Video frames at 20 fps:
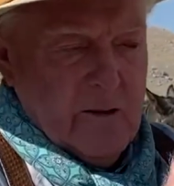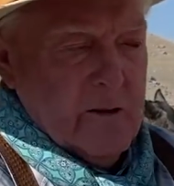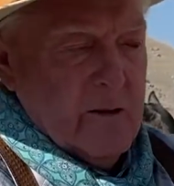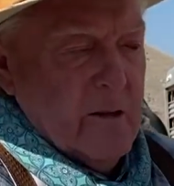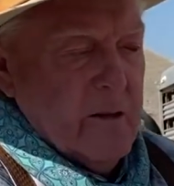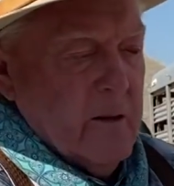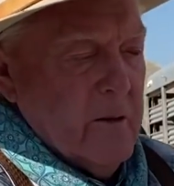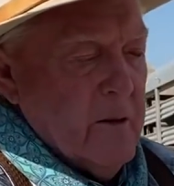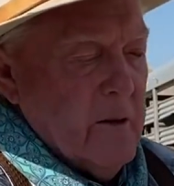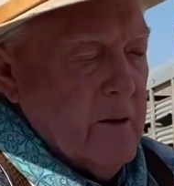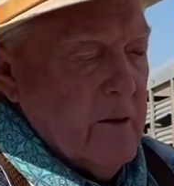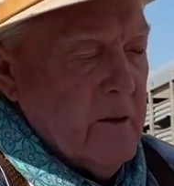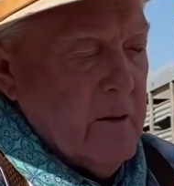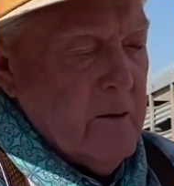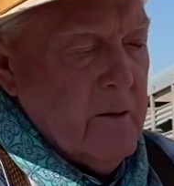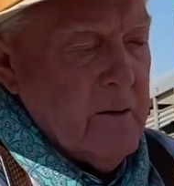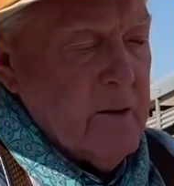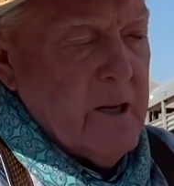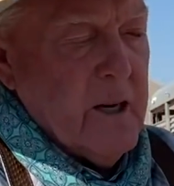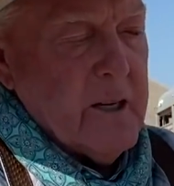to the
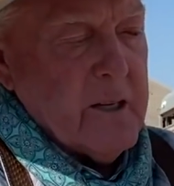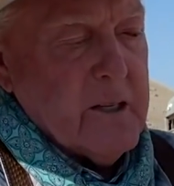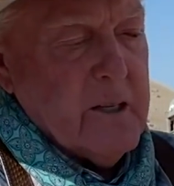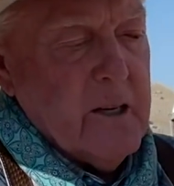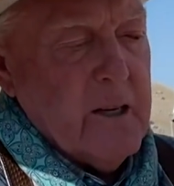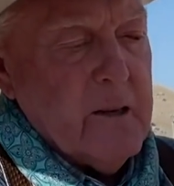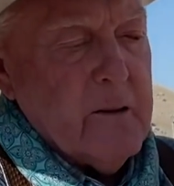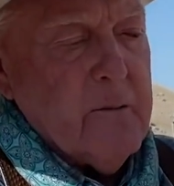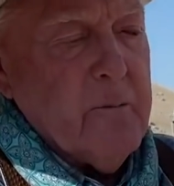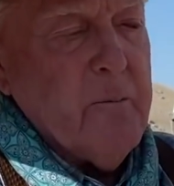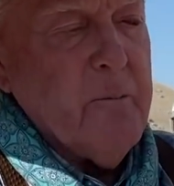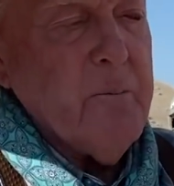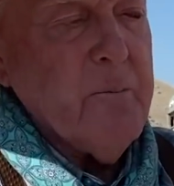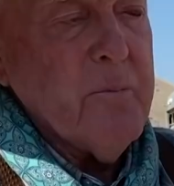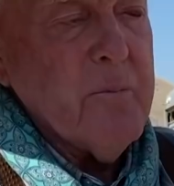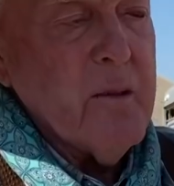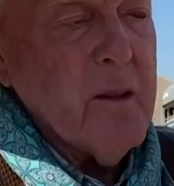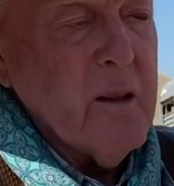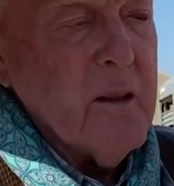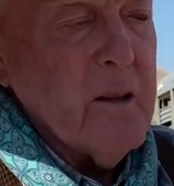nut cutting,
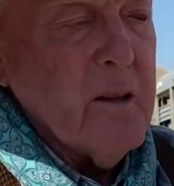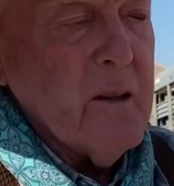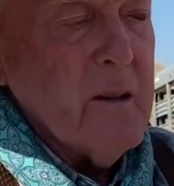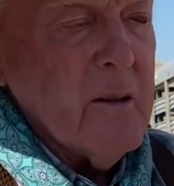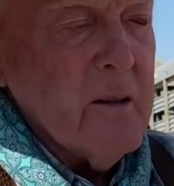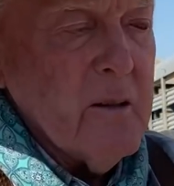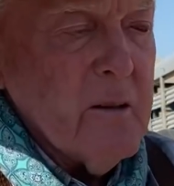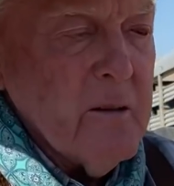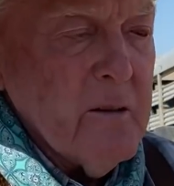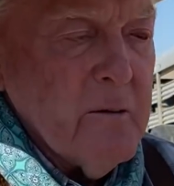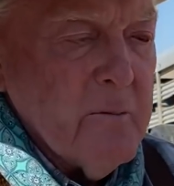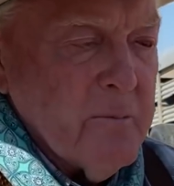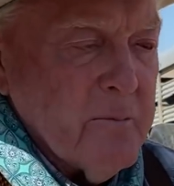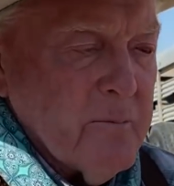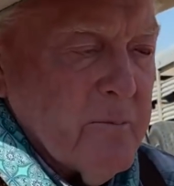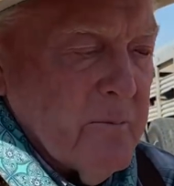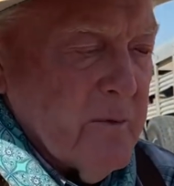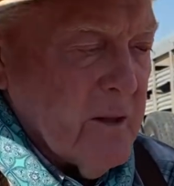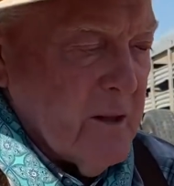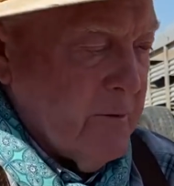
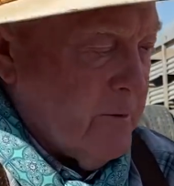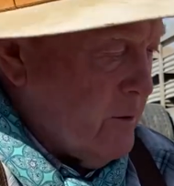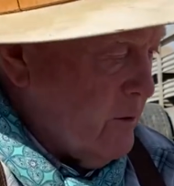if